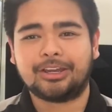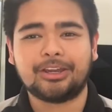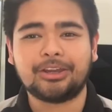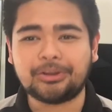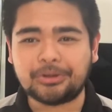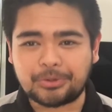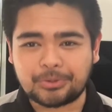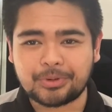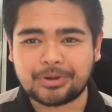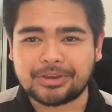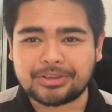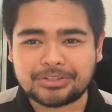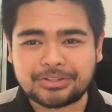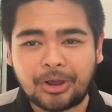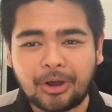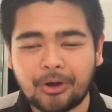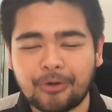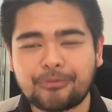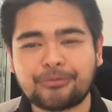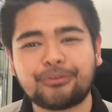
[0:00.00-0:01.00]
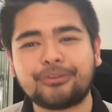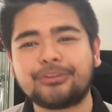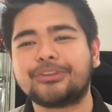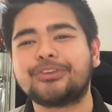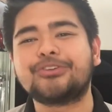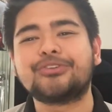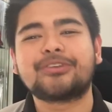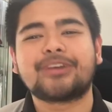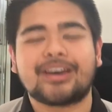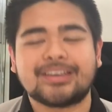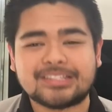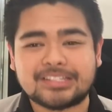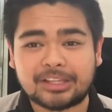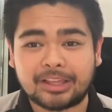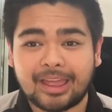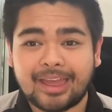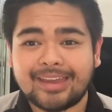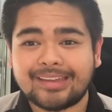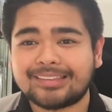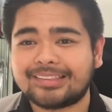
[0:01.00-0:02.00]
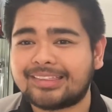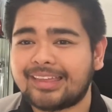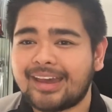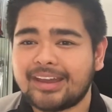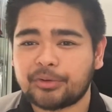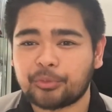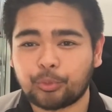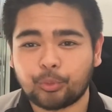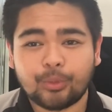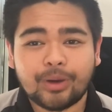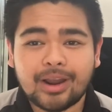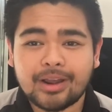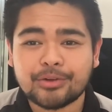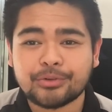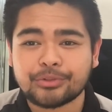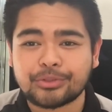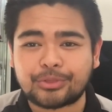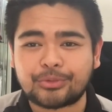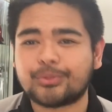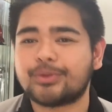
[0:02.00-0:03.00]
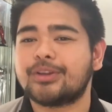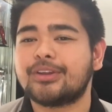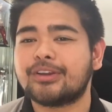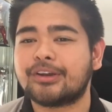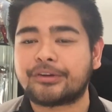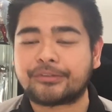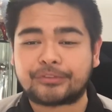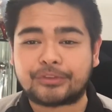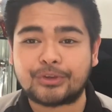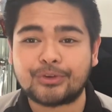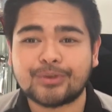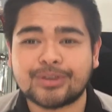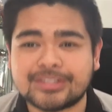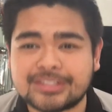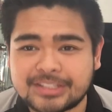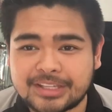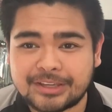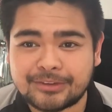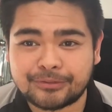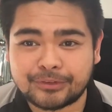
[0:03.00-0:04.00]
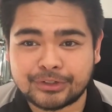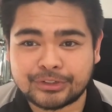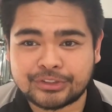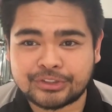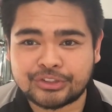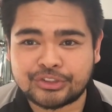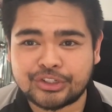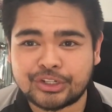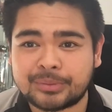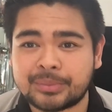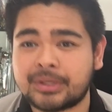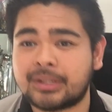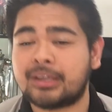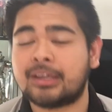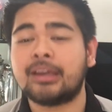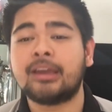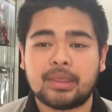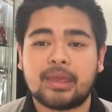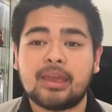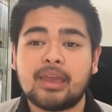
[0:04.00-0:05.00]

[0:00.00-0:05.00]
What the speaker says: Anyways, hopefully you guys liked that round 3 of USA versus Germany.